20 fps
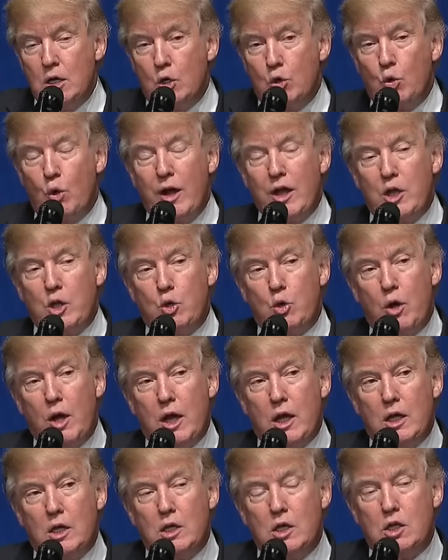Great,
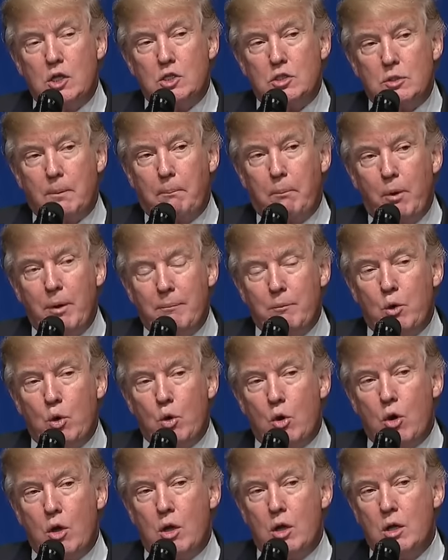great Supreme
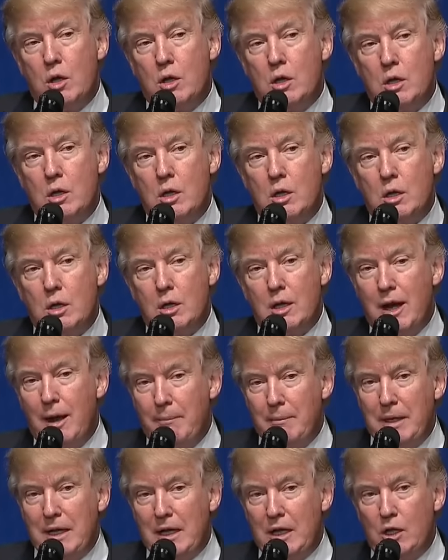Court
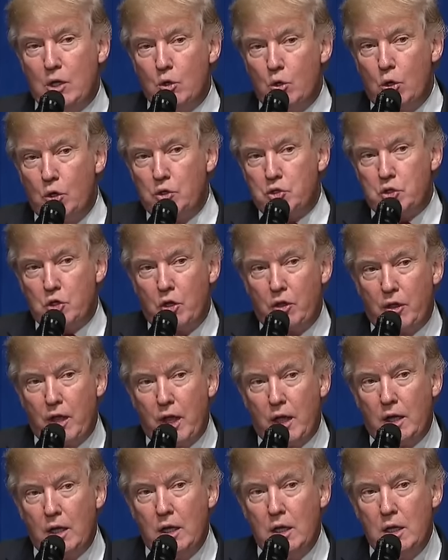nominee. You all saw
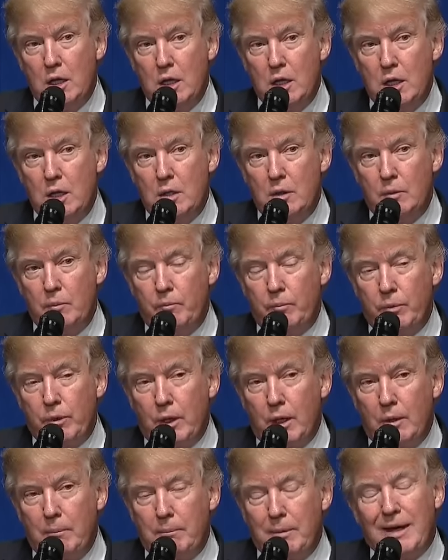that.
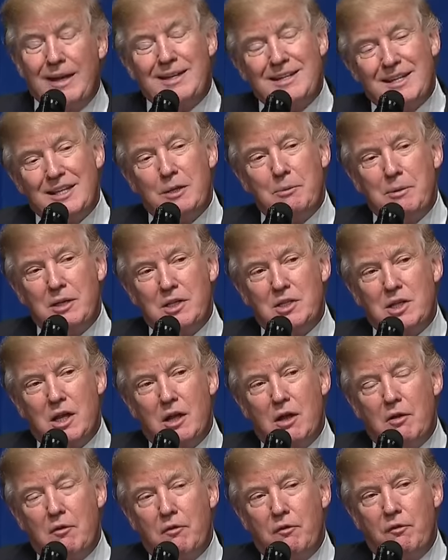But I said to
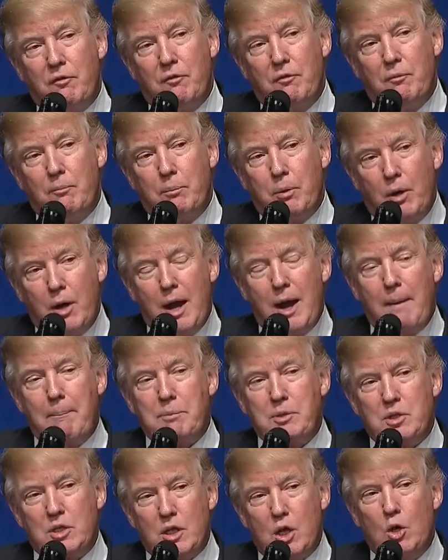myself,
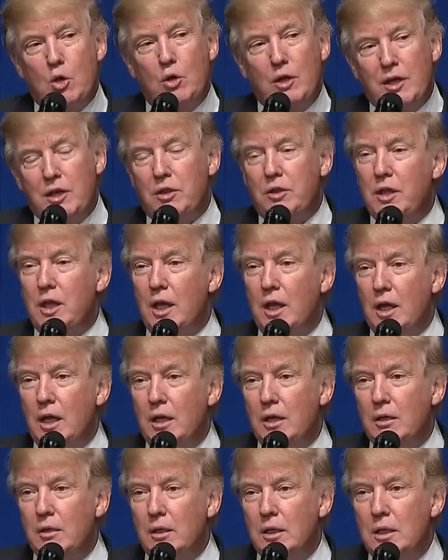perhaps the only
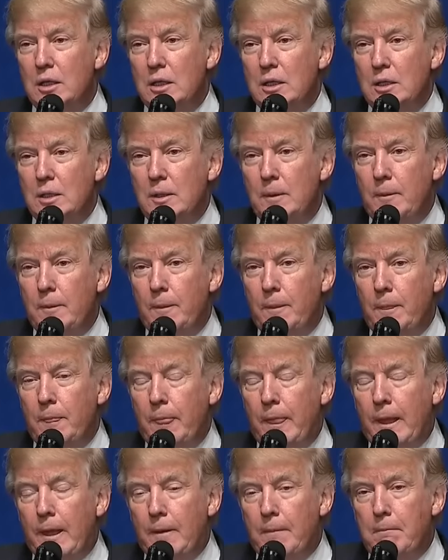thing
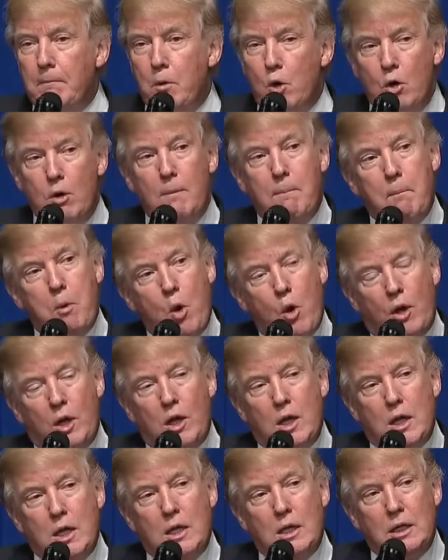more
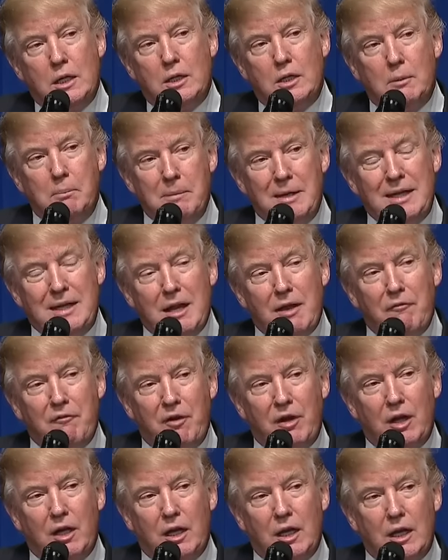important to me,
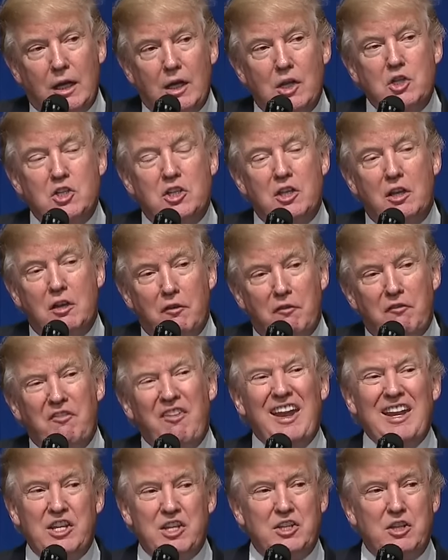definitely, is the
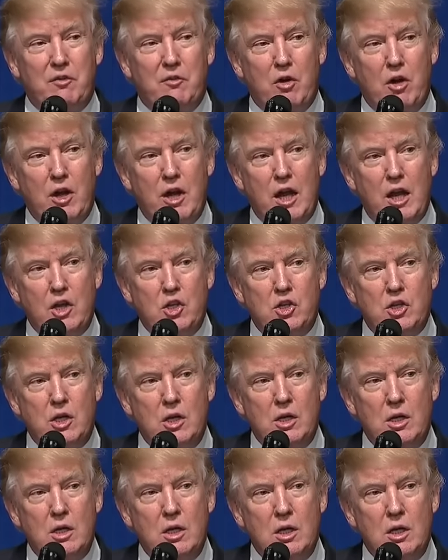defense of our nation.